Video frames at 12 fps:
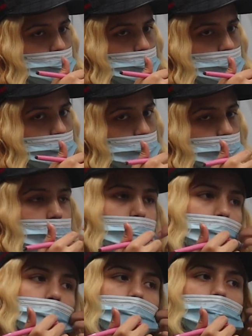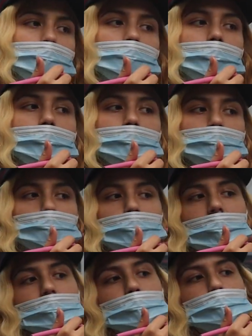And how about like
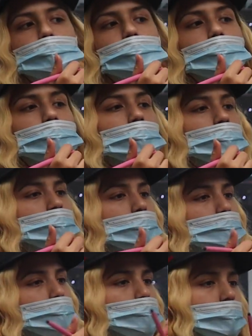would I have to put in another down?